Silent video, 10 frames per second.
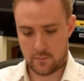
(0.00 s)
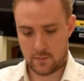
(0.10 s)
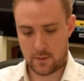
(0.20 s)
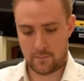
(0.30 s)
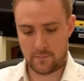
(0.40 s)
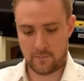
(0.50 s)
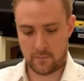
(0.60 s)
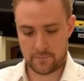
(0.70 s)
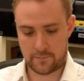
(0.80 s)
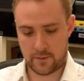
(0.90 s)
He
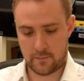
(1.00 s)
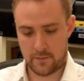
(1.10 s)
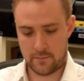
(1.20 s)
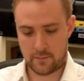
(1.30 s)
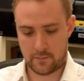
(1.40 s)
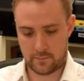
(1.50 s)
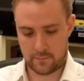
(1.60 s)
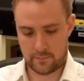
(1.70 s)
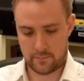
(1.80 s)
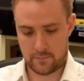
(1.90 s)
performs great
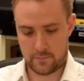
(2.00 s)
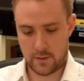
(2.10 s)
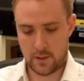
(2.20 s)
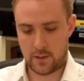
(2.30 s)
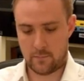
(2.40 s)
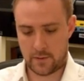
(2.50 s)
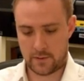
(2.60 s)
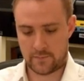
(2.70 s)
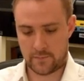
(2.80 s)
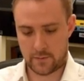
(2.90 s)
miracles
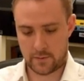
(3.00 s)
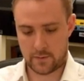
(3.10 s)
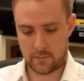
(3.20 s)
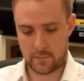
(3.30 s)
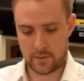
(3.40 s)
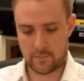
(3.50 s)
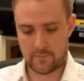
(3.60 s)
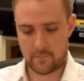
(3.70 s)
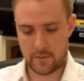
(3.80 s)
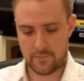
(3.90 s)
makes fire come down
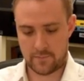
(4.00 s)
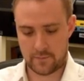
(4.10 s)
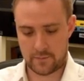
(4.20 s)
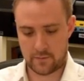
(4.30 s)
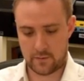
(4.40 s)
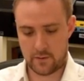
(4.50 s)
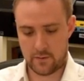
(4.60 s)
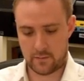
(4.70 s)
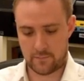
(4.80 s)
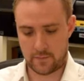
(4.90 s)
from heavens to the
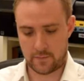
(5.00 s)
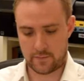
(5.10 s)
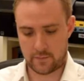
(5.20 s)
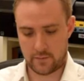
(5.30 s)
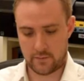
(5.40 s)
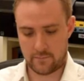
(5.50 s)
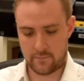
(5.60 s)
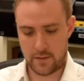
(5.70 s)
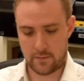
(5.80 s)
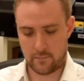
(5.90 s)
earth in the sight of
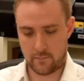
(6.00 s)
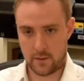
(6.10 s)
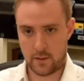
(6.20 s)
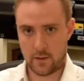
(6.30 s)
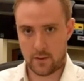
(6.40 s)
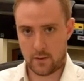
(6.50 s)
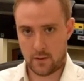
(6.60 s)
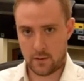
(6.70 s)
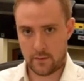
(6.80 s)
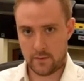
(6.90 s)
men.
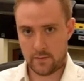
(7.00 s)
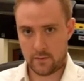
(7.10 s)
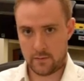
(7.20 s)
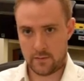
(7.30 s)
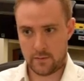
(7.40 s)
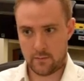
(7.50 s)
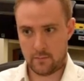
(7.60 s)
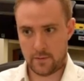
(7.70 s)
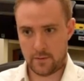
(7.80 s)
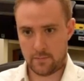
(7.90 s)
This can still
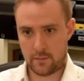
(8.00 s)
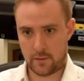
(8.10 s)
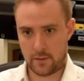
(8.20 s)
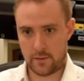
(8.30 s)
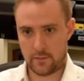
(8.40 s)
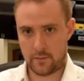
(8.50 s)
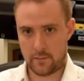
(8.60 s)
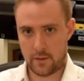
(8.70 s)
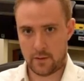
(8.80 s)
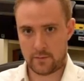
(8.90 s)
be applied
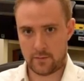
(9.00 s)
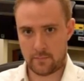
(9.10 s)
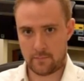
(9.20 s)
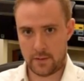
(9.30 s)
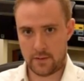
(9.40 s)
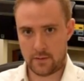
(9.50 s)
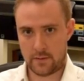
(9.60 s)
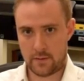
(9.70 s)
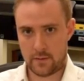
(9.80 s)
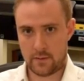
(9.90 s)
to the
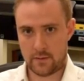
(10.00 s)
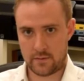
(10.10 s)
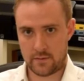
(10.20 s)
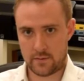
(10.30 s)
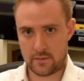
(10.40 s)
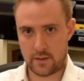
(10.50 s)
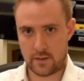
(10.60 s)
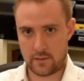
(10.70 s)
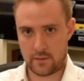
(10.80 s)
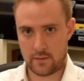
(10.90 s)
beast as the
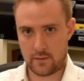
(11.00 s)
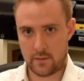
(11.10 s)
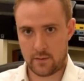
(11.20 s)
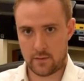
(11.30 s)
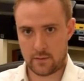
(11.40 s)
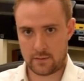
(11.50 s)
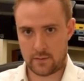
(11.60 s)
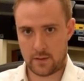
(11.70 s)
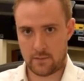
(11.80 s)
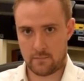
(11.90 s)
state, as
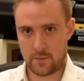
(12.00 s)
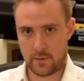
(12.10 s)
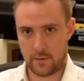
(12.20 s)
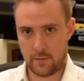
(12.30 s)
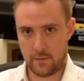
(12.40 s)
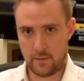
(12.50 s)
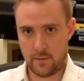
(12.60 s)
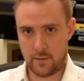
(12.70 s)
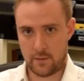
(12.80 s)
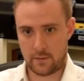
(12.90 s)
the empire.
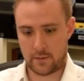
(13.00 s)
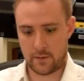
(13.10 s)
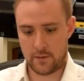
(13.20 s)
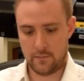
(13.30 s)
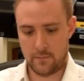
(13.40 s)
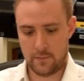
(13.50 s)
Okay?